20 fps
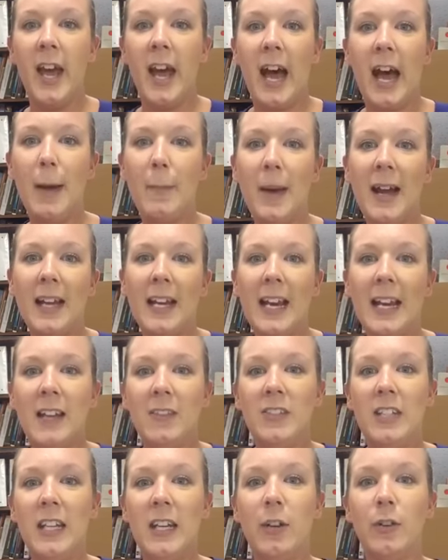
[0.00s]
I might kind of
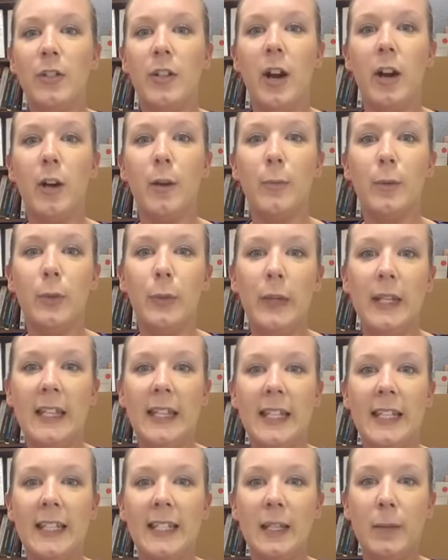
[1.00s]
teeter-totter between
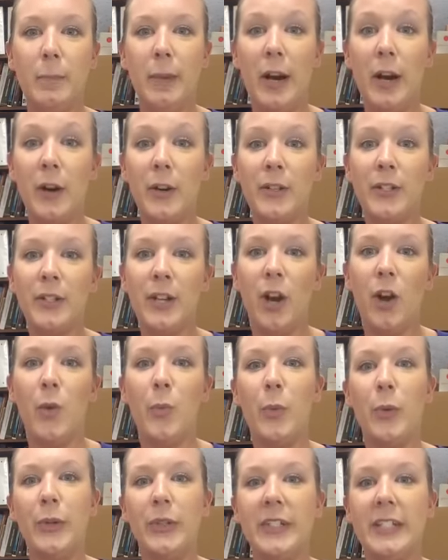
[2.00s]
this and
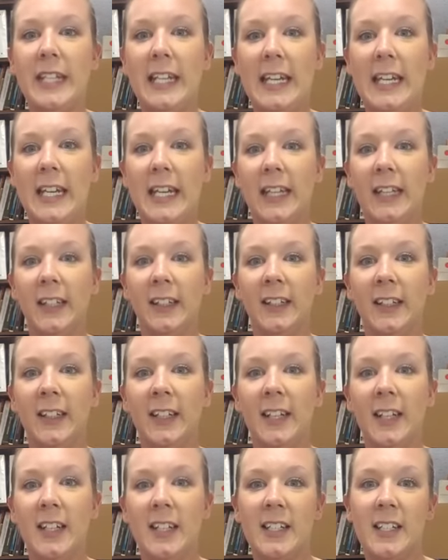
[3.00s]
Periscope, we'll see.
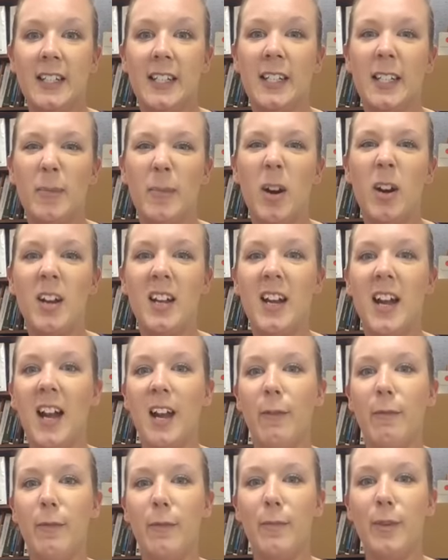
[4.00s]
Since I'm already kind
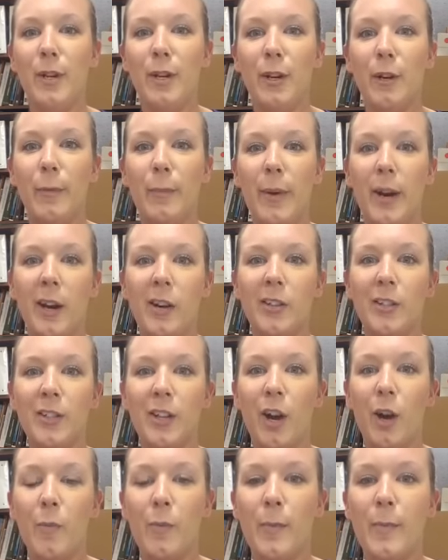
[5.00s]
of familiar with
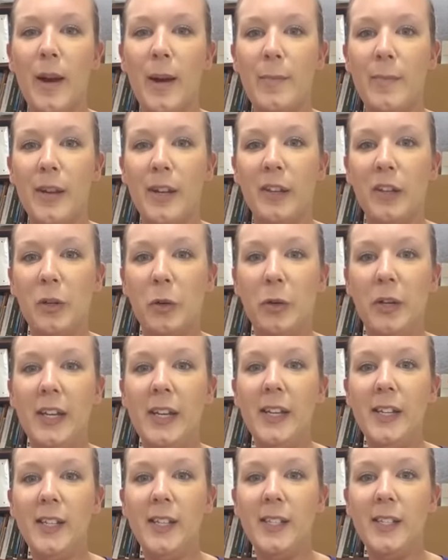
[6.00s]
Periscope, it might be a little
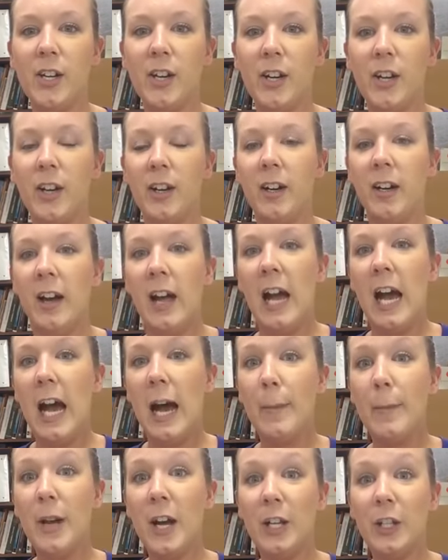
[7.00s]
easier.
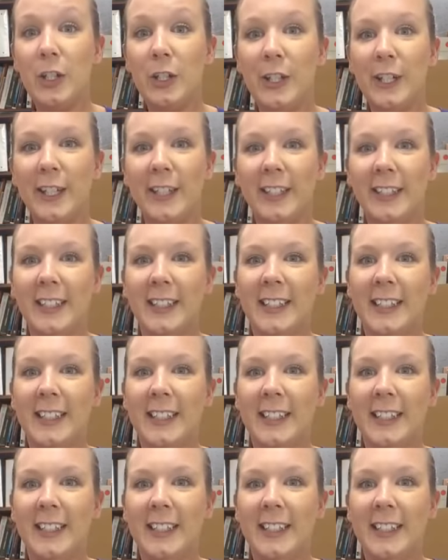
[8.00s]
I'm not sure.